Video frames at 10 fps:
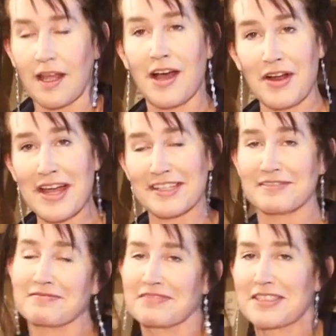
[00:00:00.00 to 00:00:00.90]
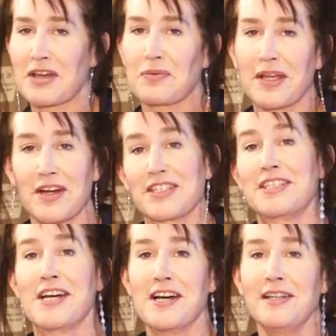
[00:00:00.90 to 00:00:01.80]
Alright, so we are
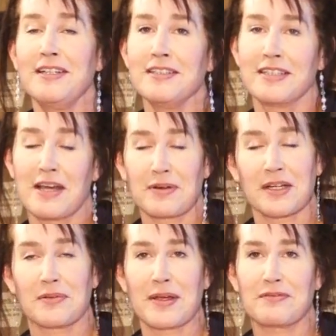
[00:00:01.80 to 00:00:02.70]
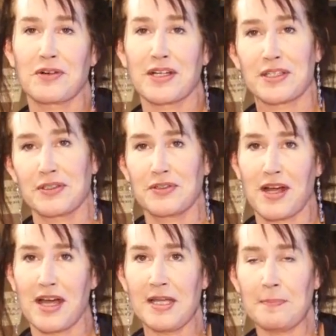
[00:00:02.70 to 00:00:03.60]
done. Now we're going to wait for it to
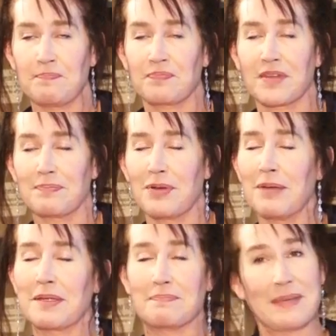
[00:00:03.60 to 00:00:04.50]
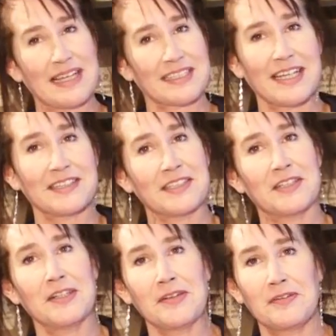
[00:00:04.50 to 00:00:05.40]
dry. Probably best case
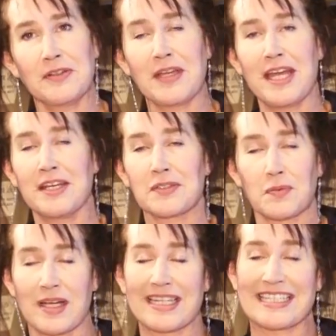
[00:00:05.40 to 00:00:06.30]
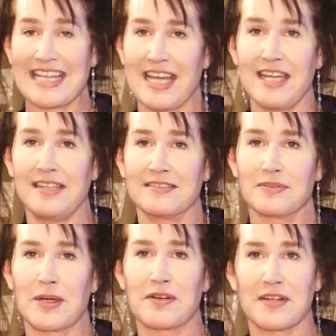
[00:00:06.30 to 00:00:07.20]
scenario, if you can, is wait a day,
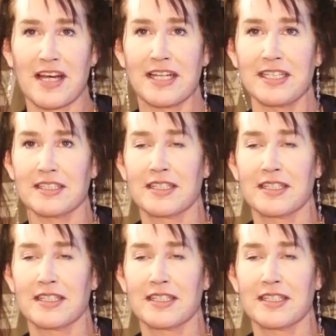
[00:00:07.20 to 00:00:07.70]
wait overnight.